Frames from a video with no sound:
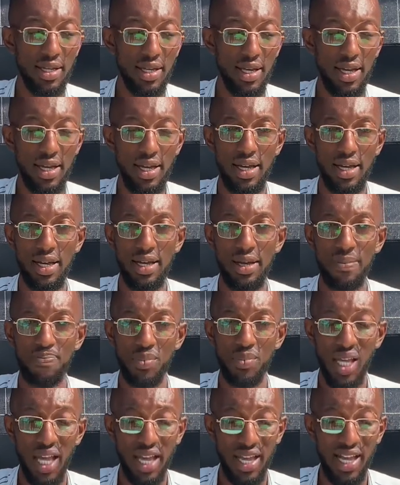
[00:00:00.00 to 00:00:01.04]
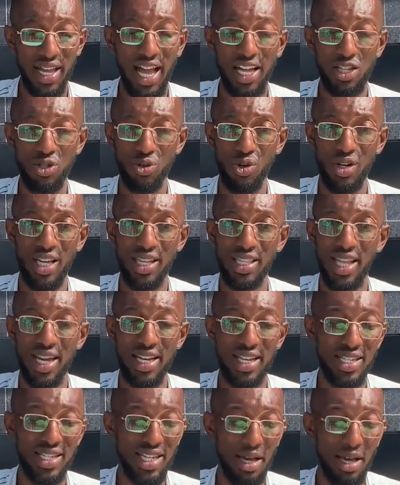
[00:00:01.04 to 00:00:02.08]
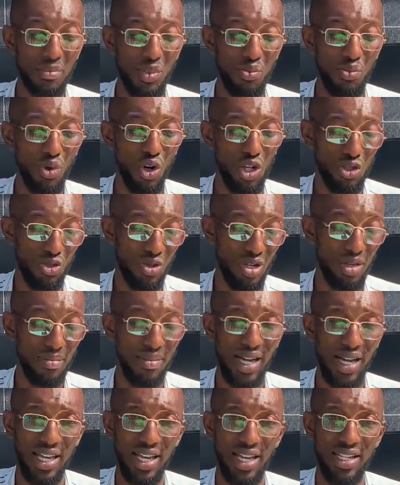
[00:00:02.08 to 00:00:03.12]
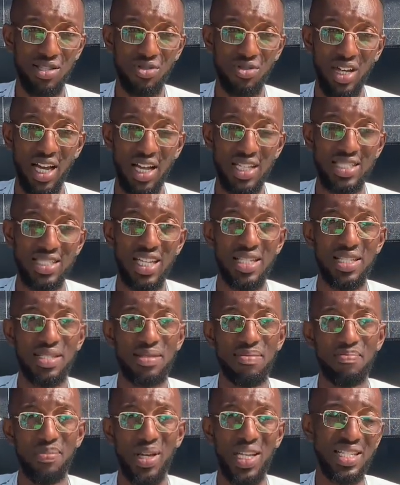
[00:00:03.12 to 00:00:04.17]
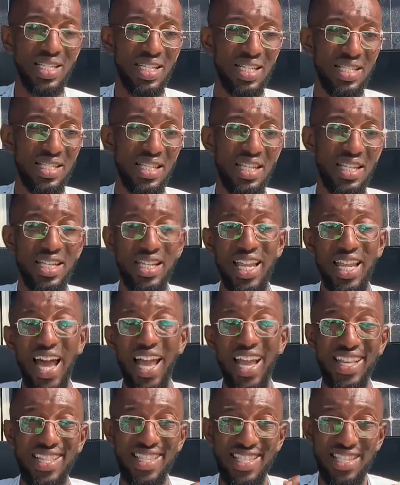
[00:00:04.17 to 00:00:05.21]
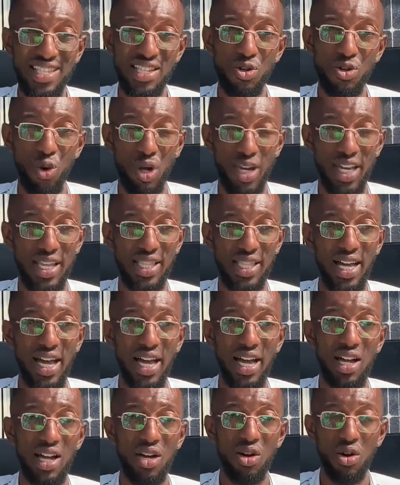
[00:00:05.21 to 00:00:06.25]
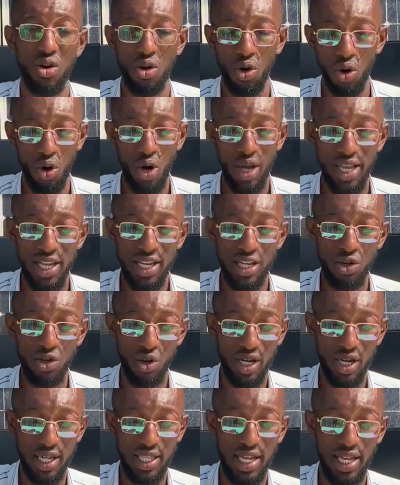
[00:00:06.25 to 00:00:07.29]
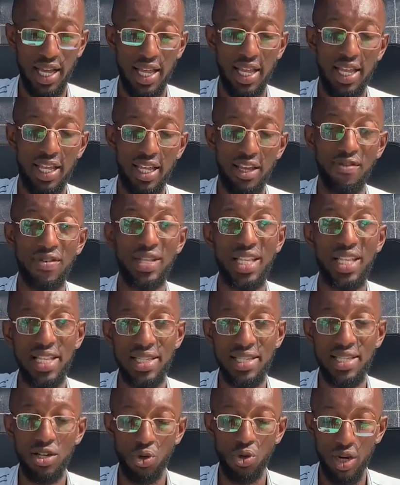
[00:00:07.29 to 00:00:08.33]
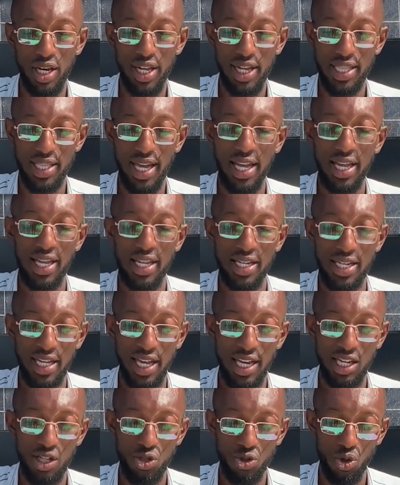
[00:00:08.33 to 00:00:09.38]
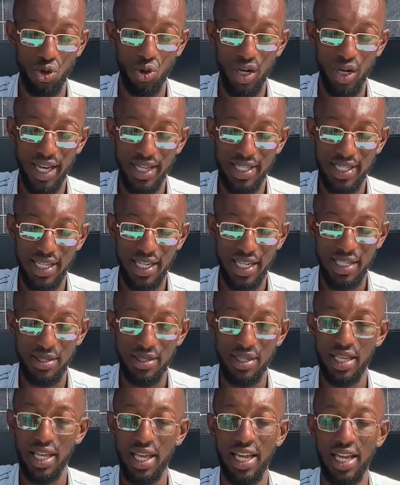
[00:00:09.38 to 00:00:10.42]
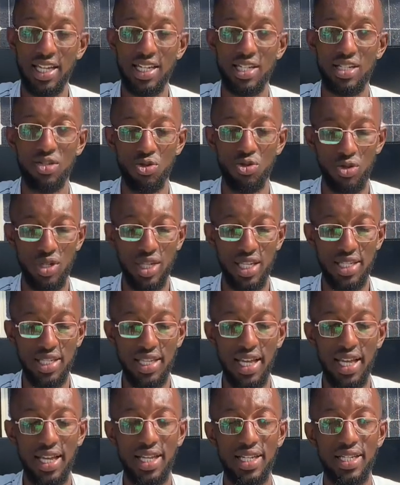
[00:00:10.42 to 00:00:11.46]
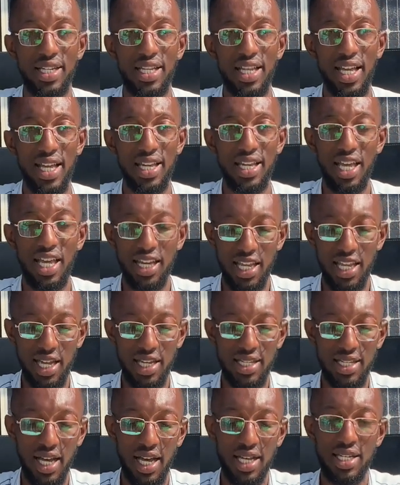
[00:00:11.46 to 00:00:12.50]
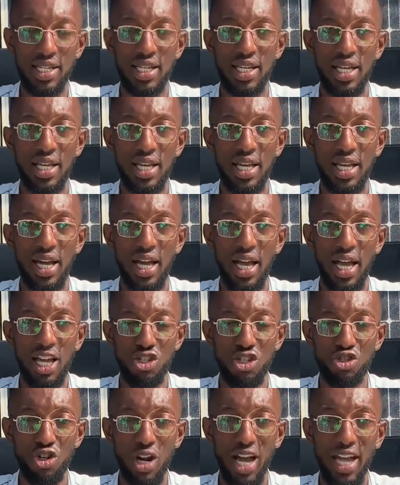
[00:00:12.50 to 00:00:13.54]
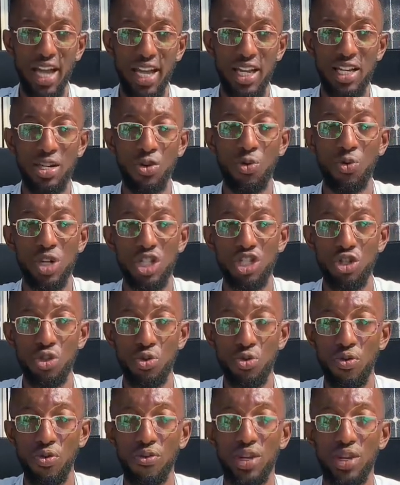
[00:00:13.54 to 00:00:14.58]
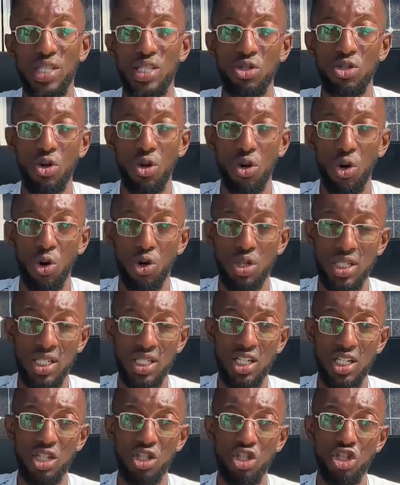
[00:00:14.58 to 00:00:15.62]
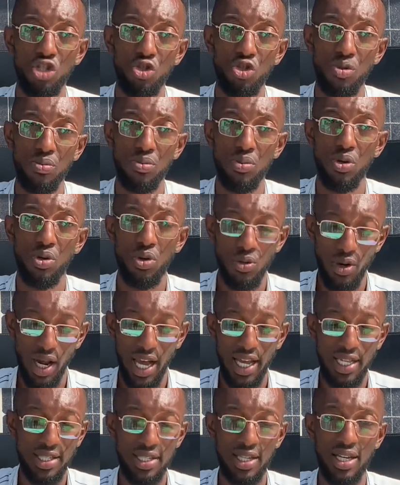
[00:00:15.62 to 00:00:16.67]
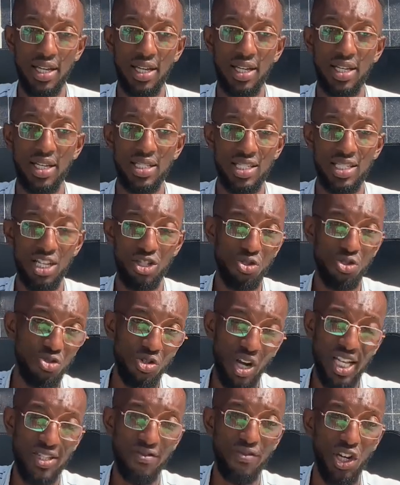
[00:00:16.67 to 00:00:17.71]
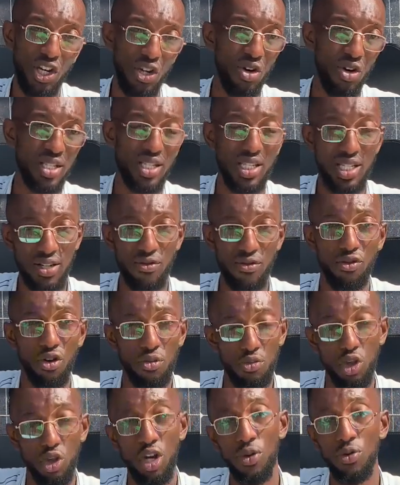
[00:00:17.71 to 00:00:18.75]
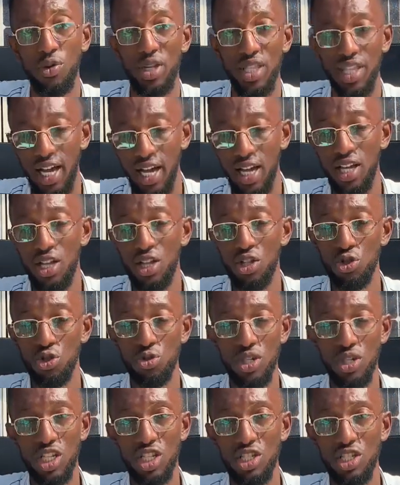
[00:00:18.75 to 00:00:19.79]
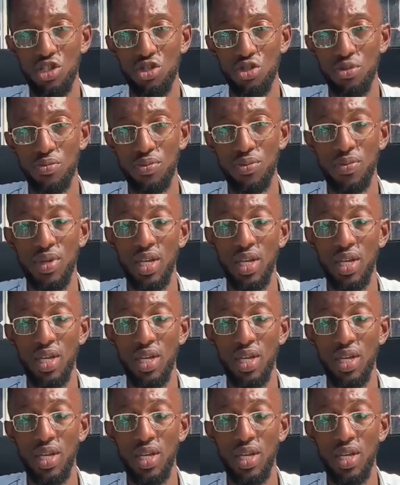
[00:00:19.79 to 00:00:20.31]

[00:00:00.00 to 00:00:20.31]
Uh, a gas connector. This can be bought on the market. You can just purchase either a T connector or any connector. If it's a T connector, then it will connect this end to this end, and then there is an extra end which you fix your oxygen tube right here just to transfer the oxygen from your aerator to this tube.